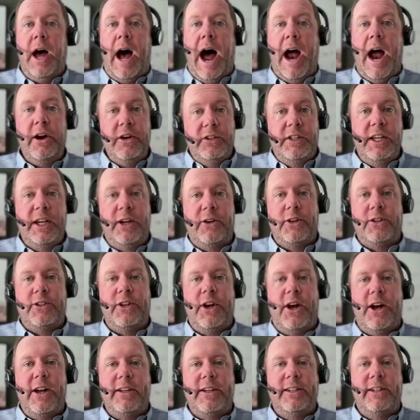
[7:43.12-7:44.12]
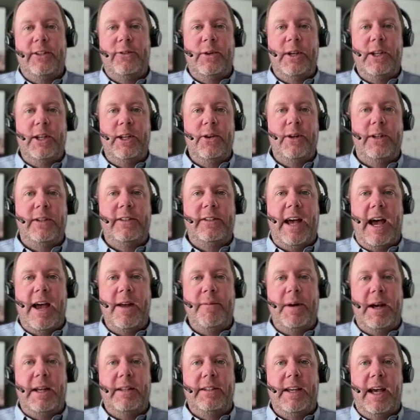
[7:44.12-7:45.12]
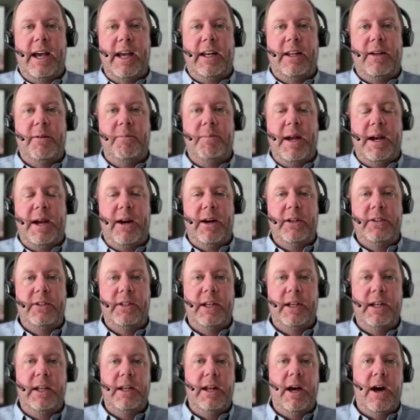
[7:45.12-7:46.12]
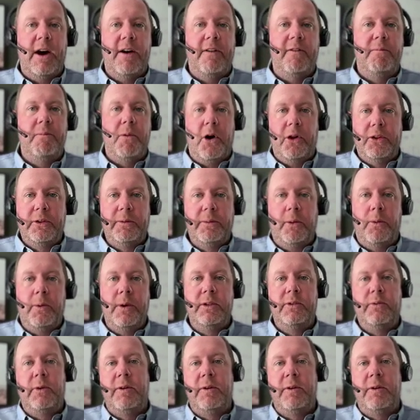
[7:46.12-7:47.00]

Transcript: our secret sauce is we do a side-by-side comparison of multiple ones.